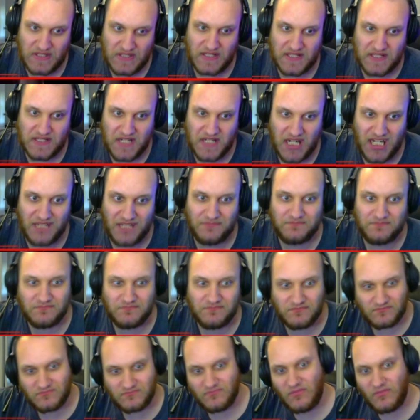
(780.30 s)
the time,
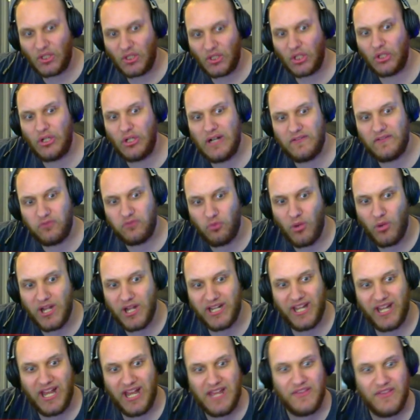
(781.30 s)
going to have one
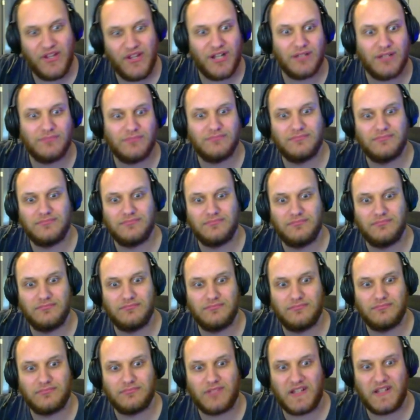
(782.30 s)
guy there.
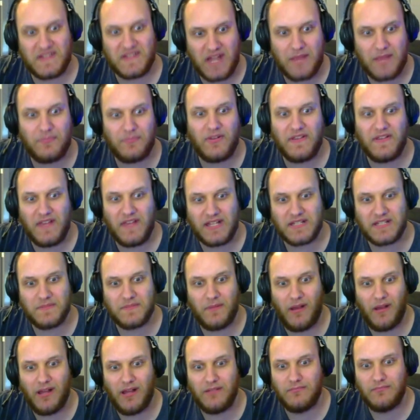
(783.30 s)
Because I play that
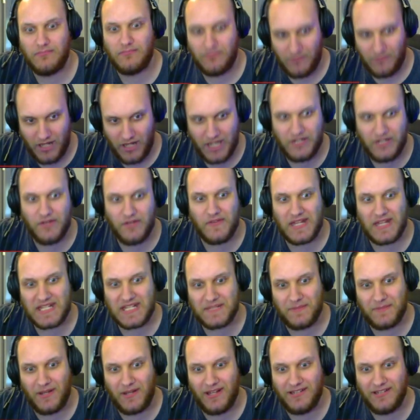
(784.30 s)
spot. I know that
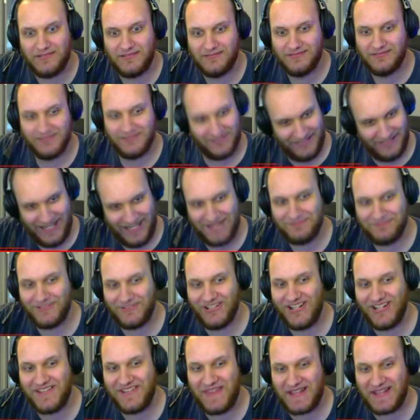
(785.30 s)
spot. I'm
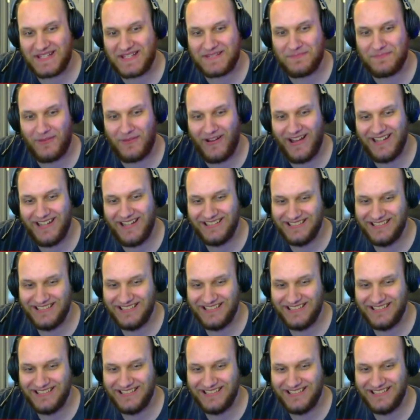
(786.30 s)
good at that spot.